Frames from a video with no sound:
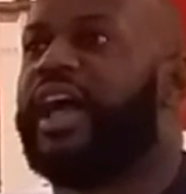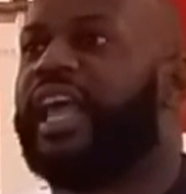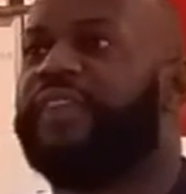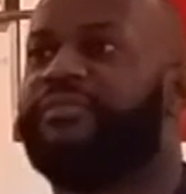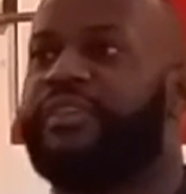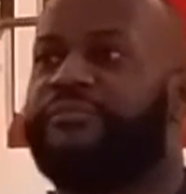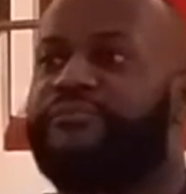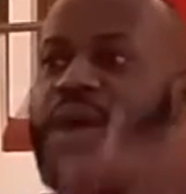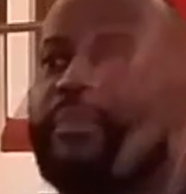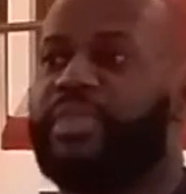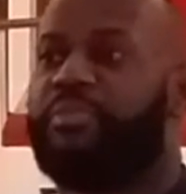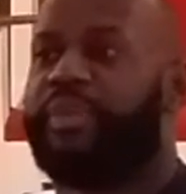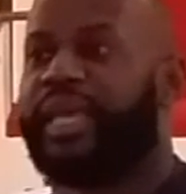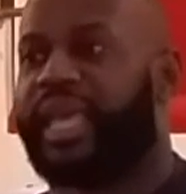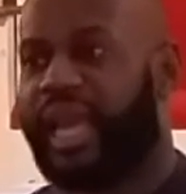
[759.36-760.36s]
even from
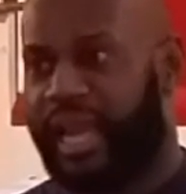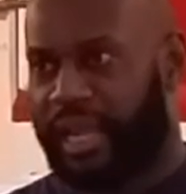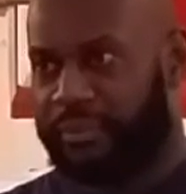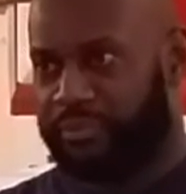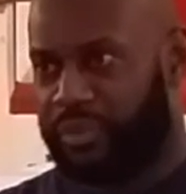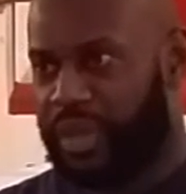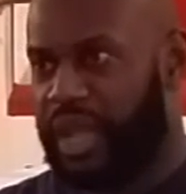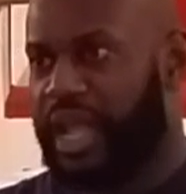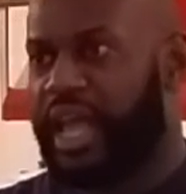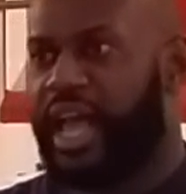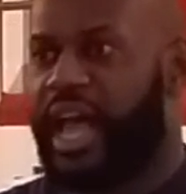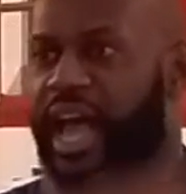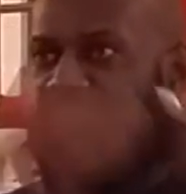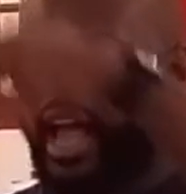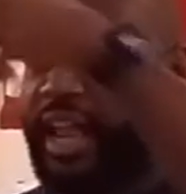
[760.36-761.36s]
the beginning.
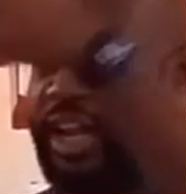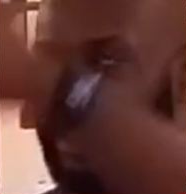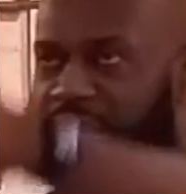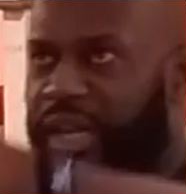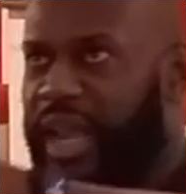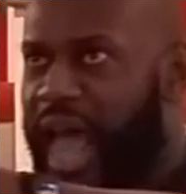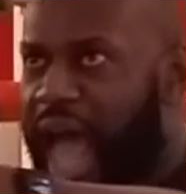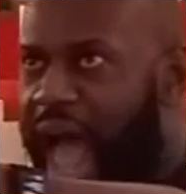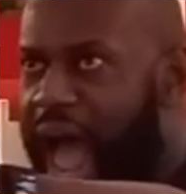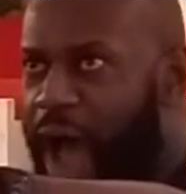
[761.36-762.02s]
And